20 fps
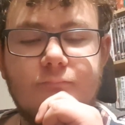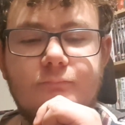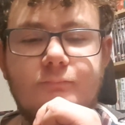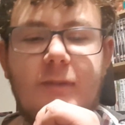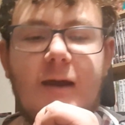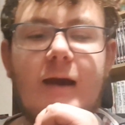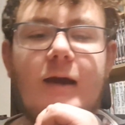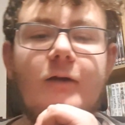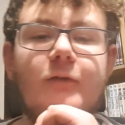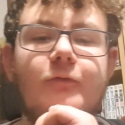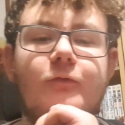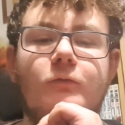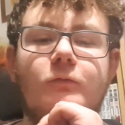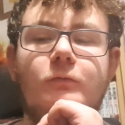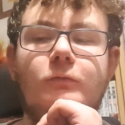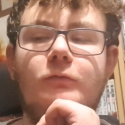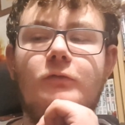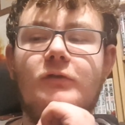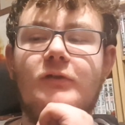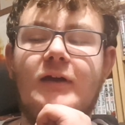
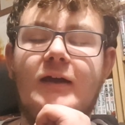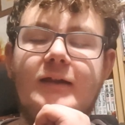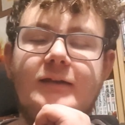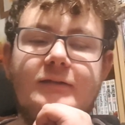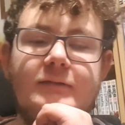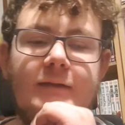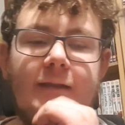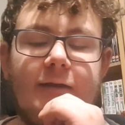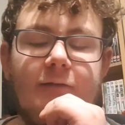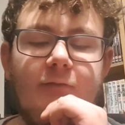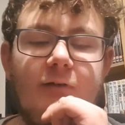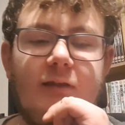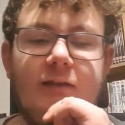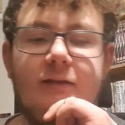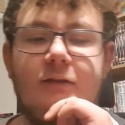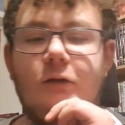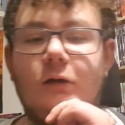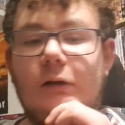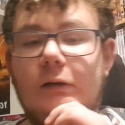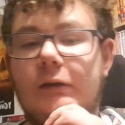powerful kid now that
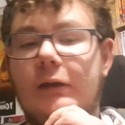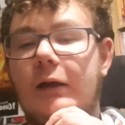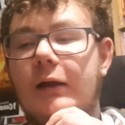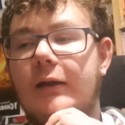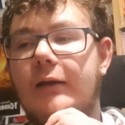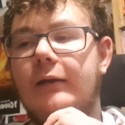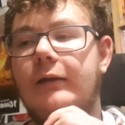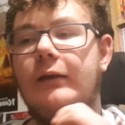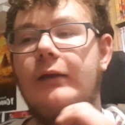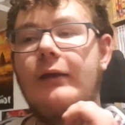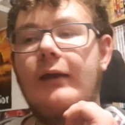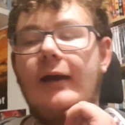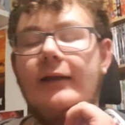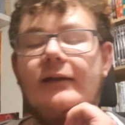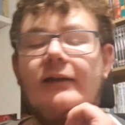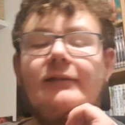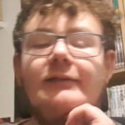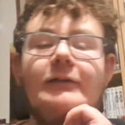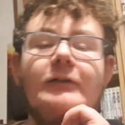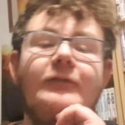he's got a gun,
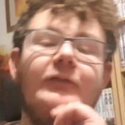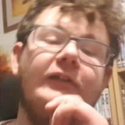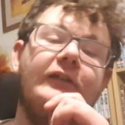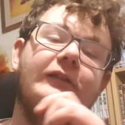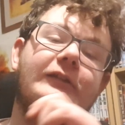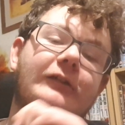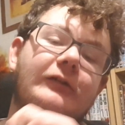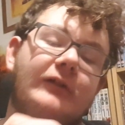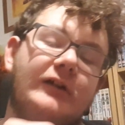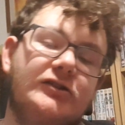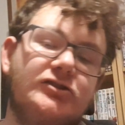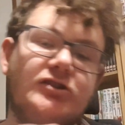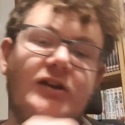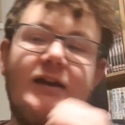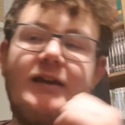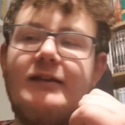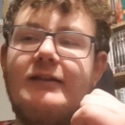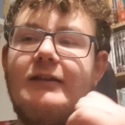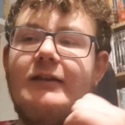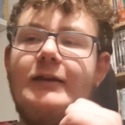and they still think so. They
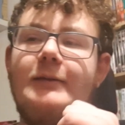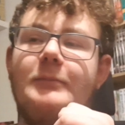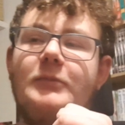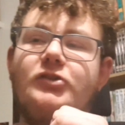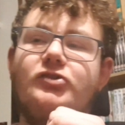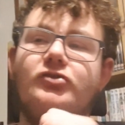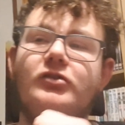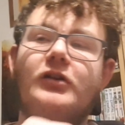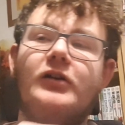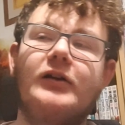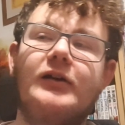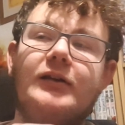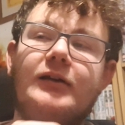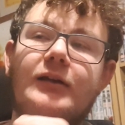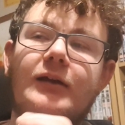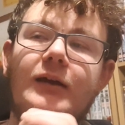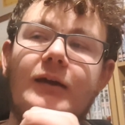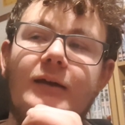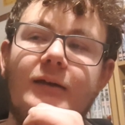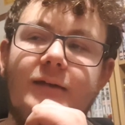chase him and try
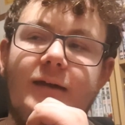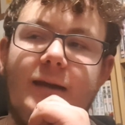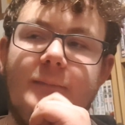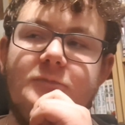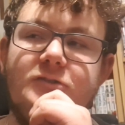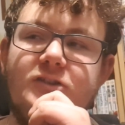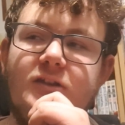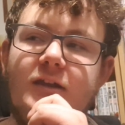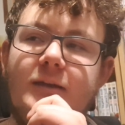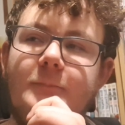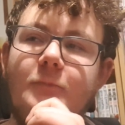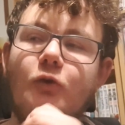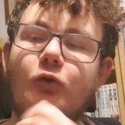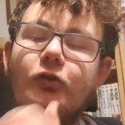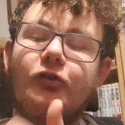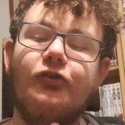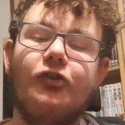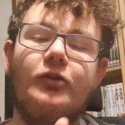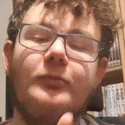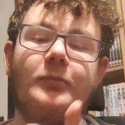and capture him,
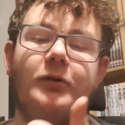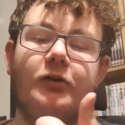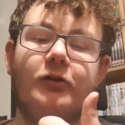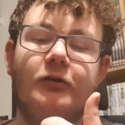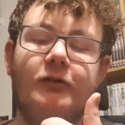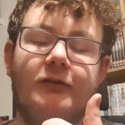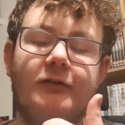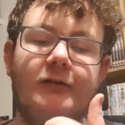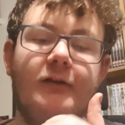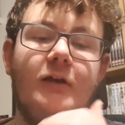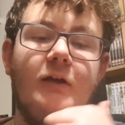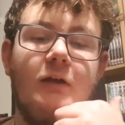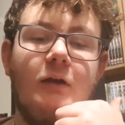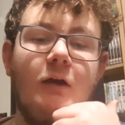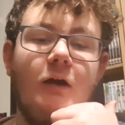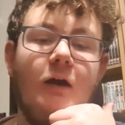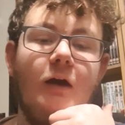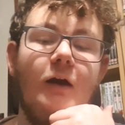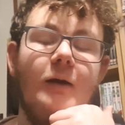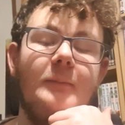also because
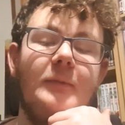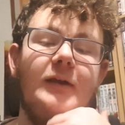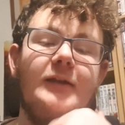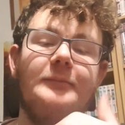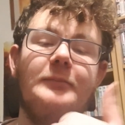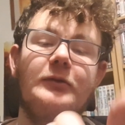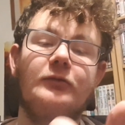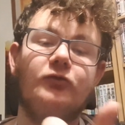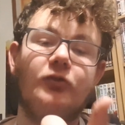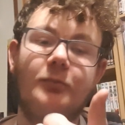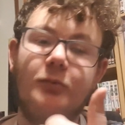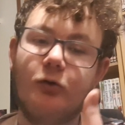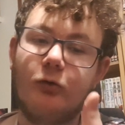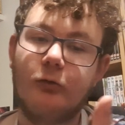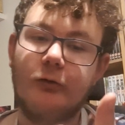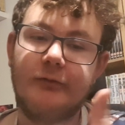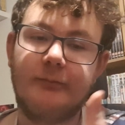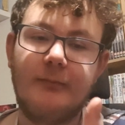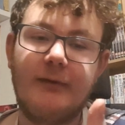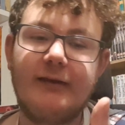he's been
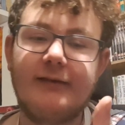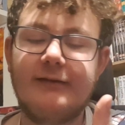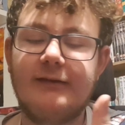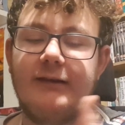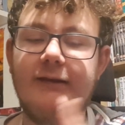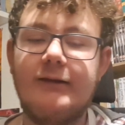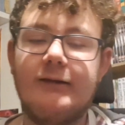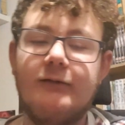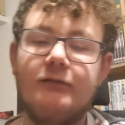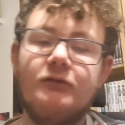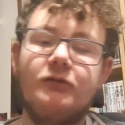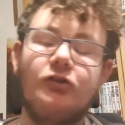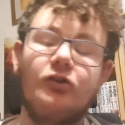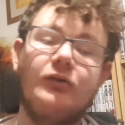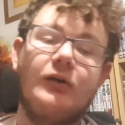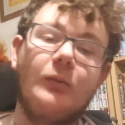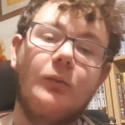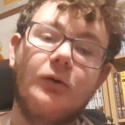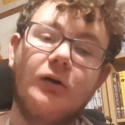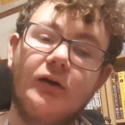reported missing, so
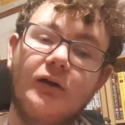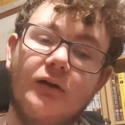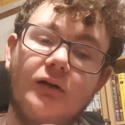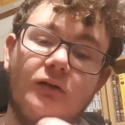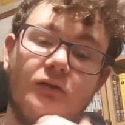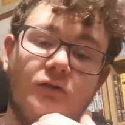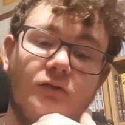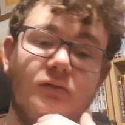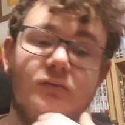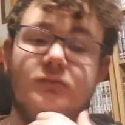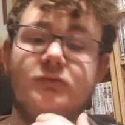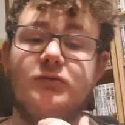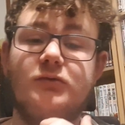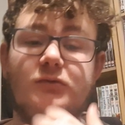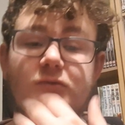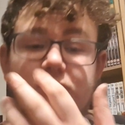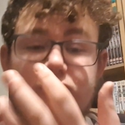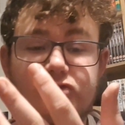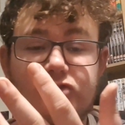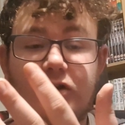they want to
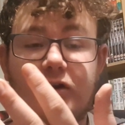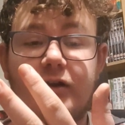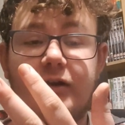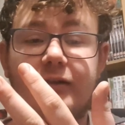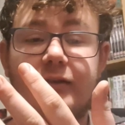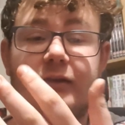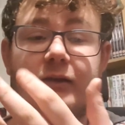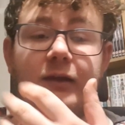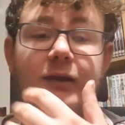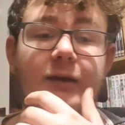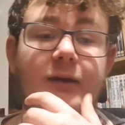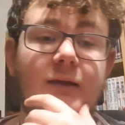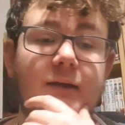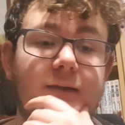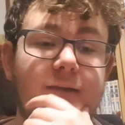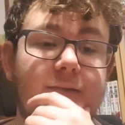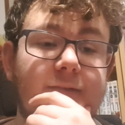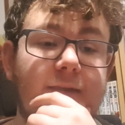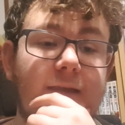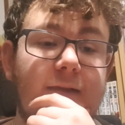try and
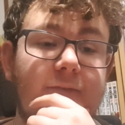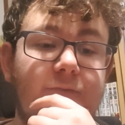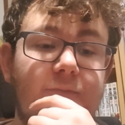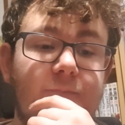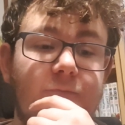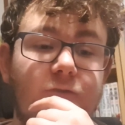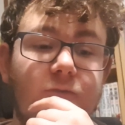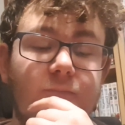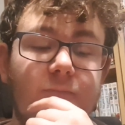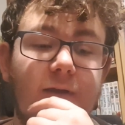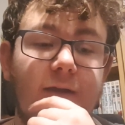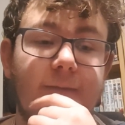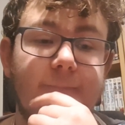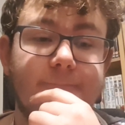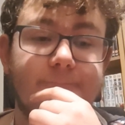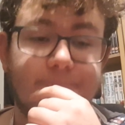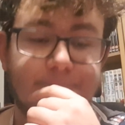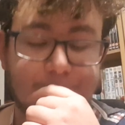save him from that.